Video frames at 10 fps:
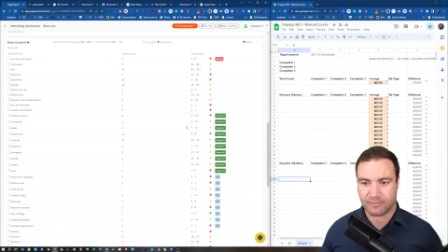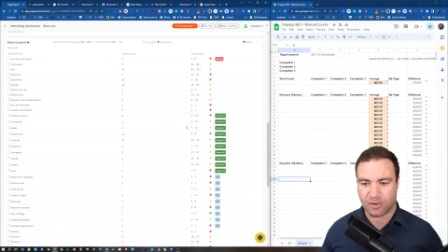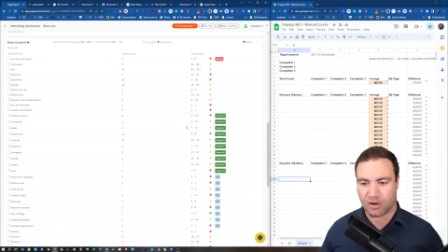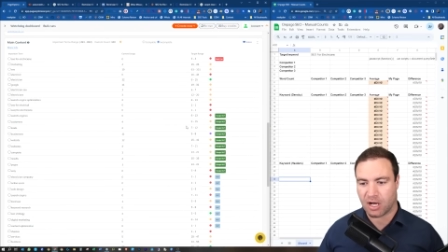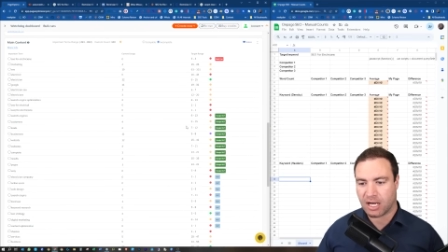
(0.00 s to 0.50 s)

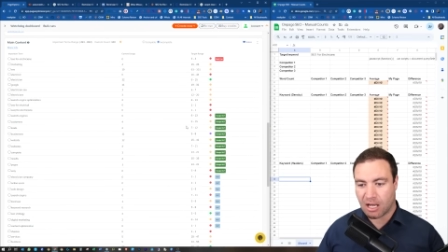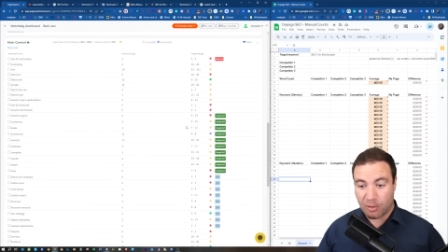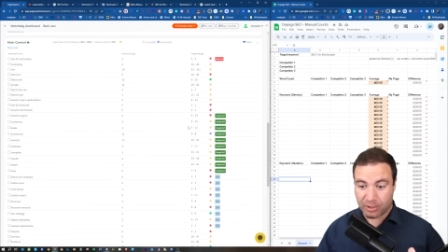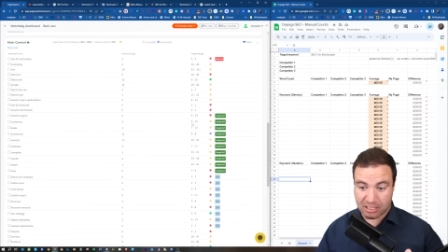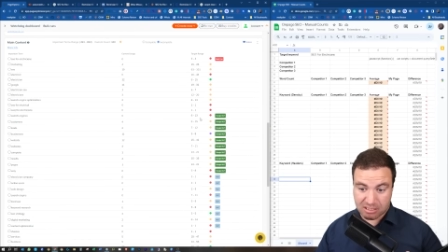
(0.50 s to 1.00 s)
All right,
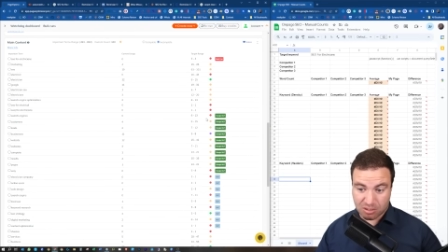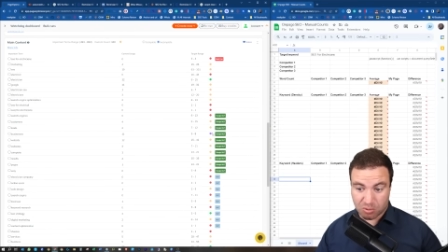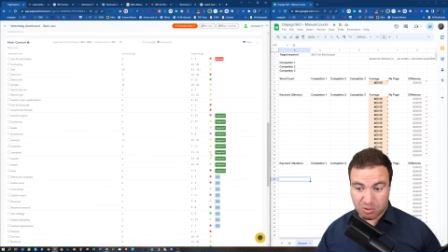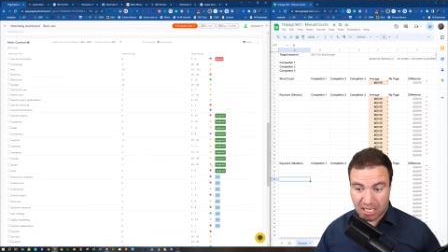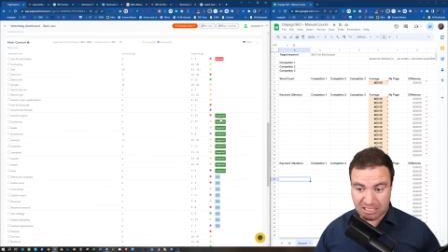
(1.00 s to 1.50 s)
we can
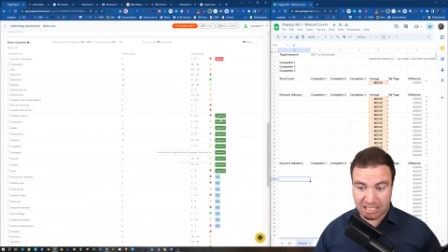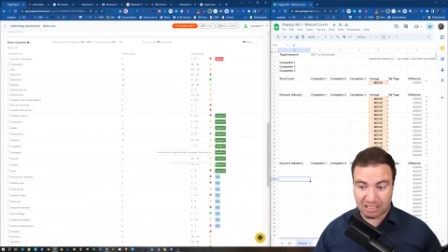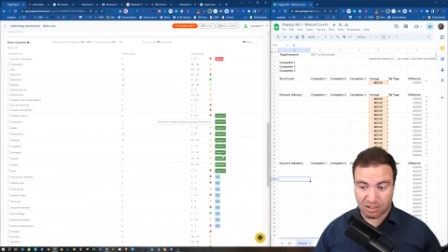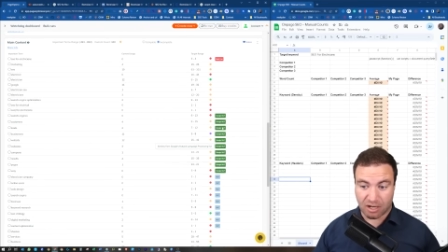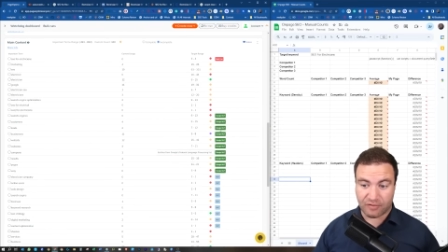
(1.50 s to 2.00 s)
still see
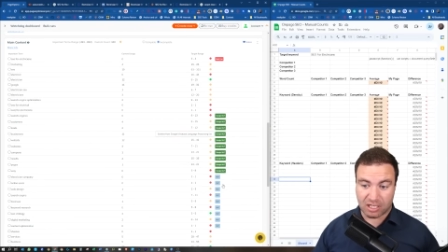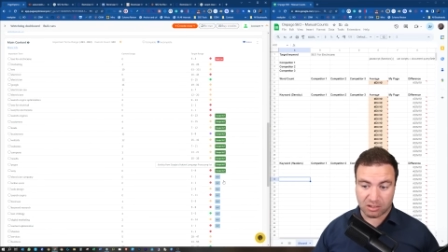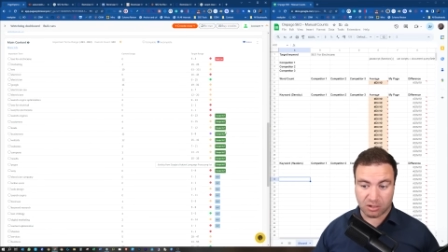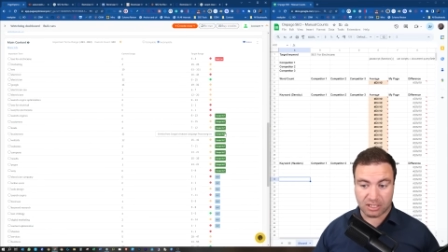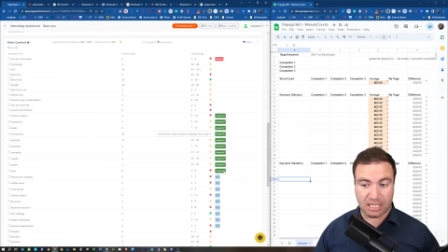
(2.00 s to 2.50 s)
that I've hit a
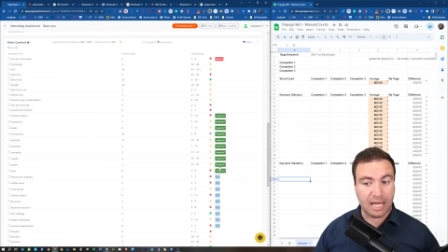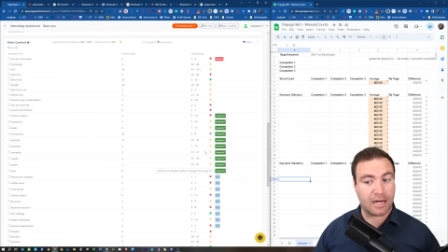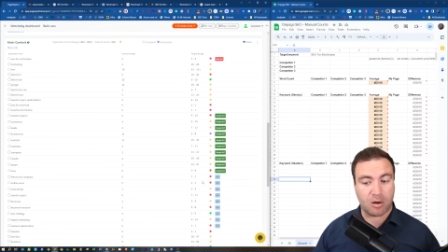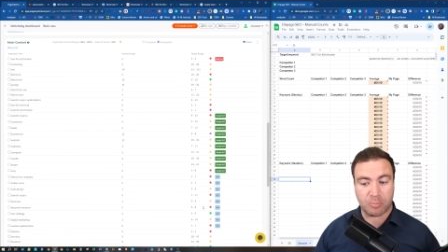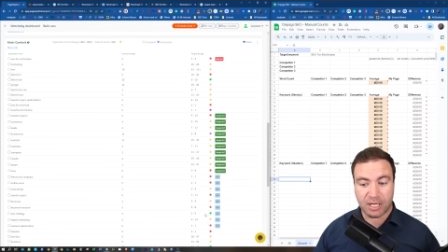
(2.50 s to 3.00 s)
lot of the
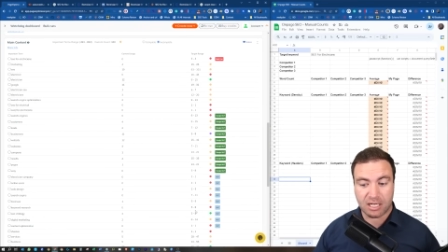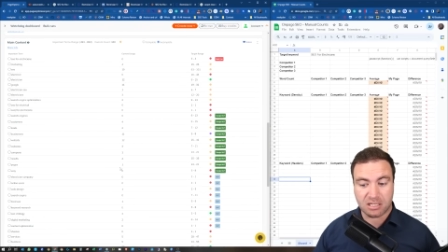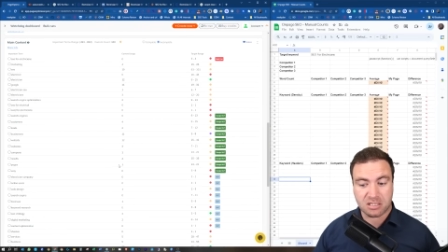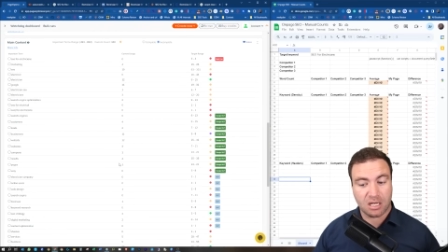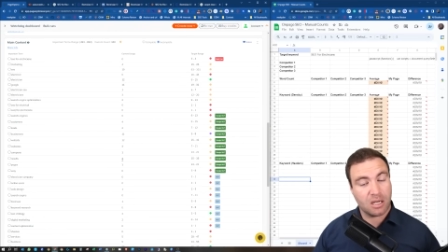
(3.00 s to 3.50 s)

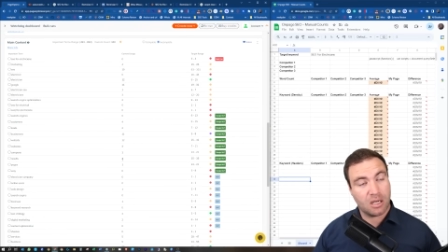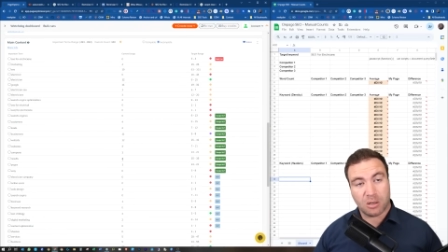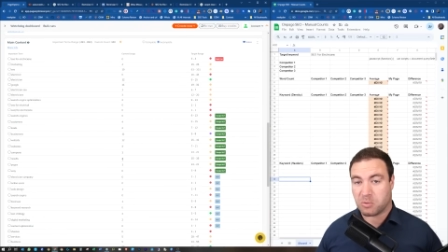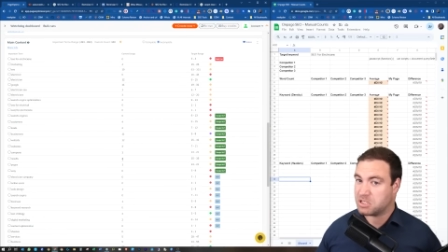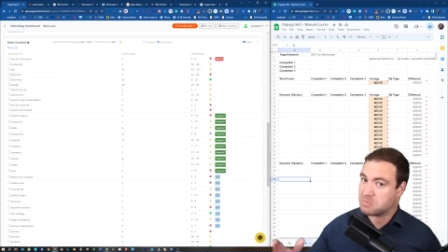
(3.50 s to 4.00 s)
NLPs,
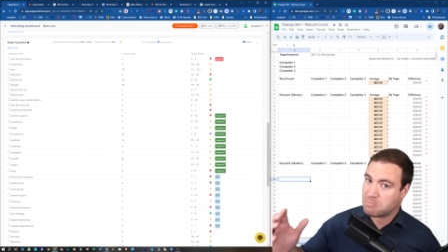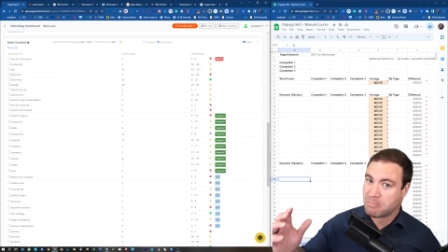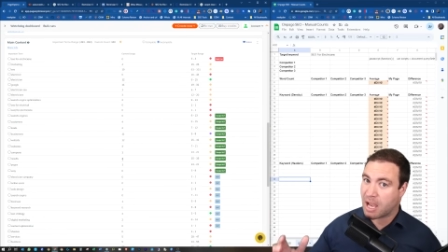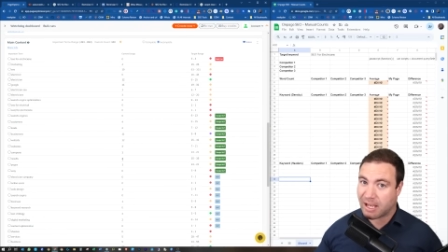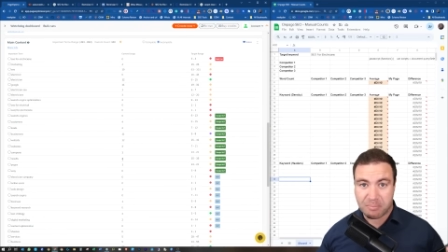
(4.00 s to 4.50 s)
which
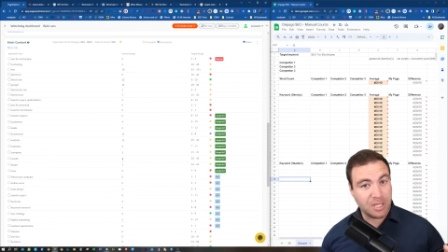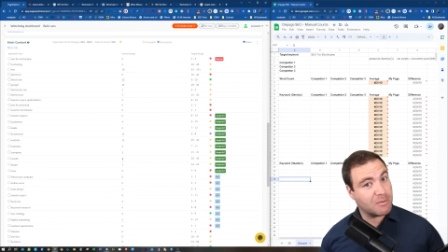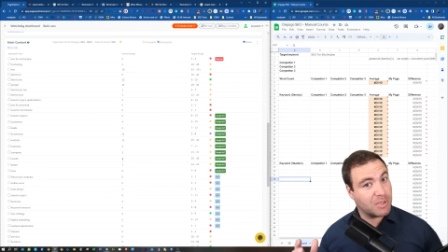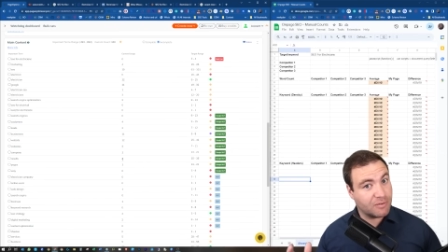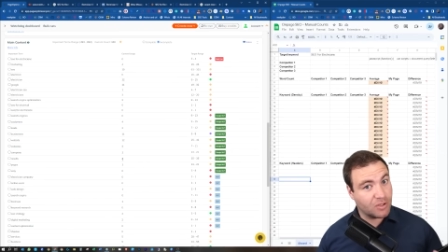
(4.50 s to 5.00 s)
may be a
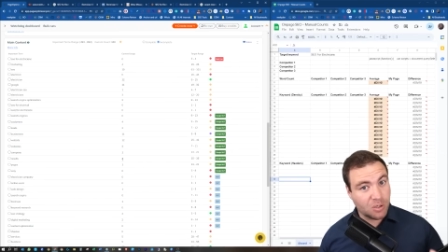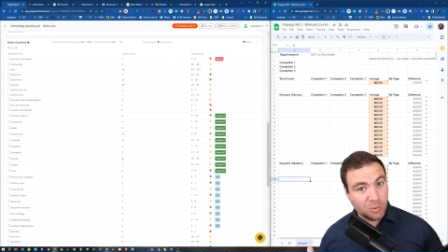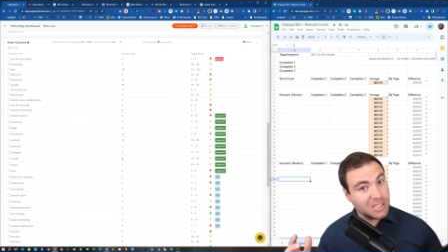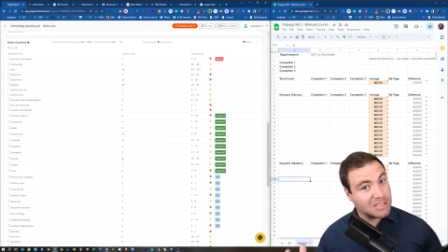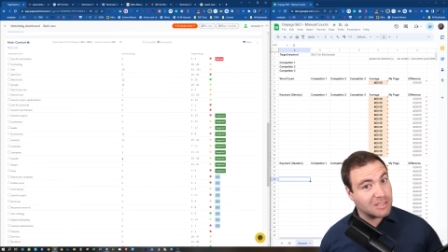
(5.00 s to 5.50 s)
bit of a
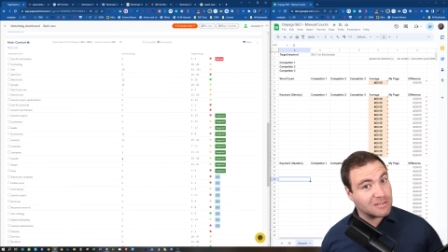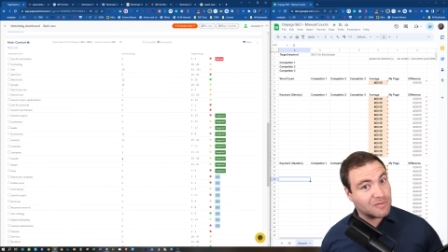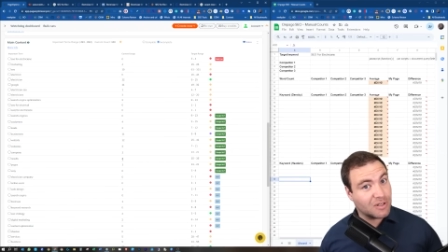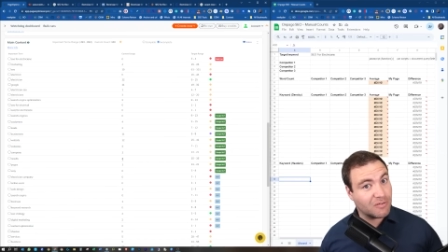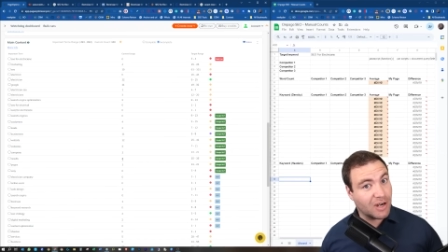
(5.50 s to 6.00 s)
coincidence
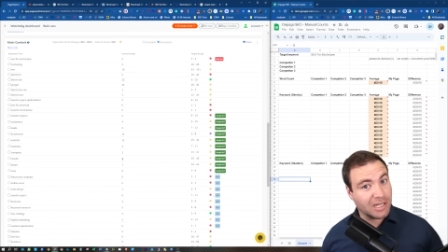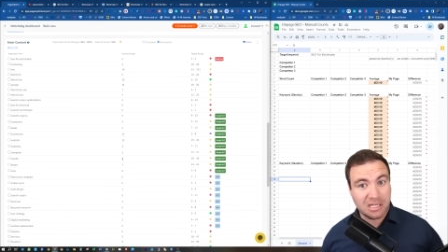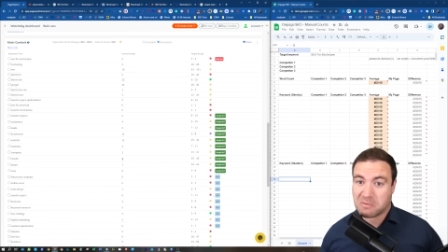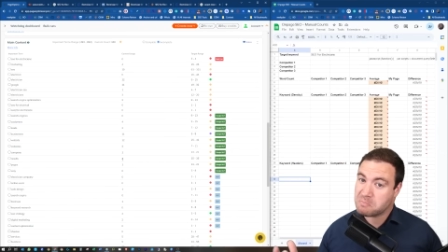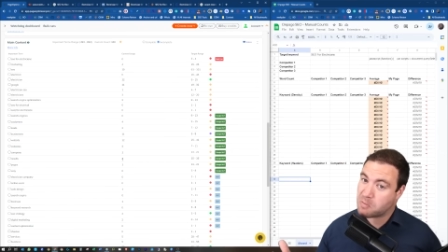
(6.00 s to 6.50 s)
for it
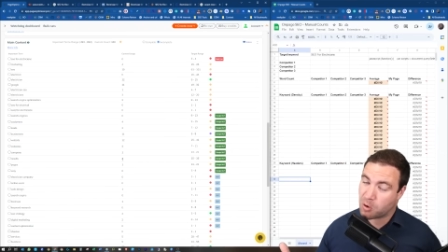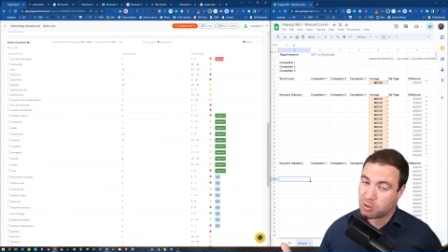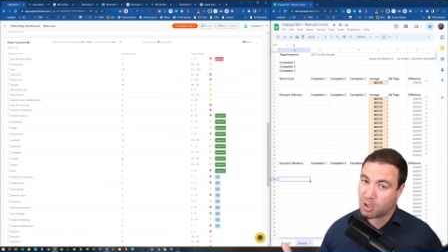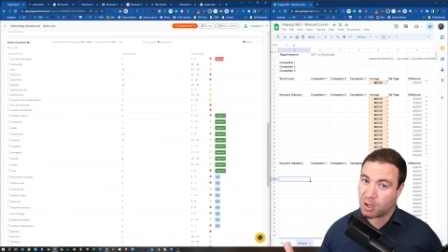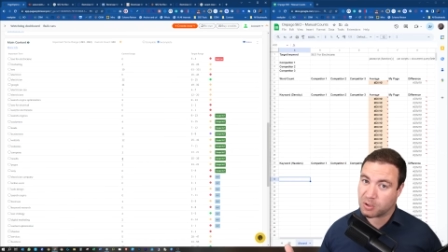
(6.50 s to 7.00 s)
ranking. Who
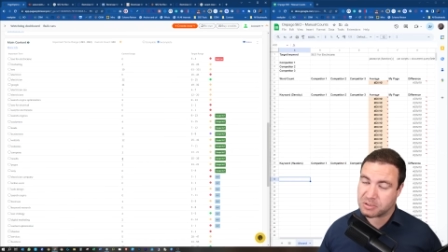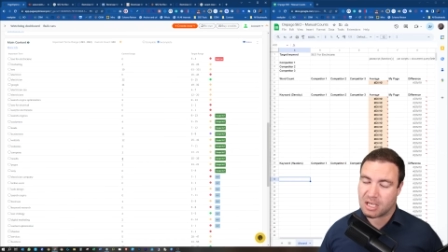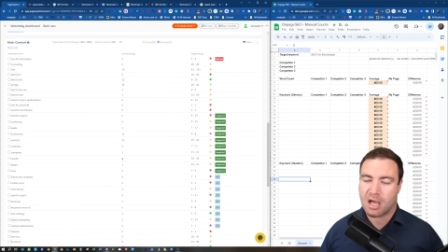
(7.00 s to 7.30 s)
knows?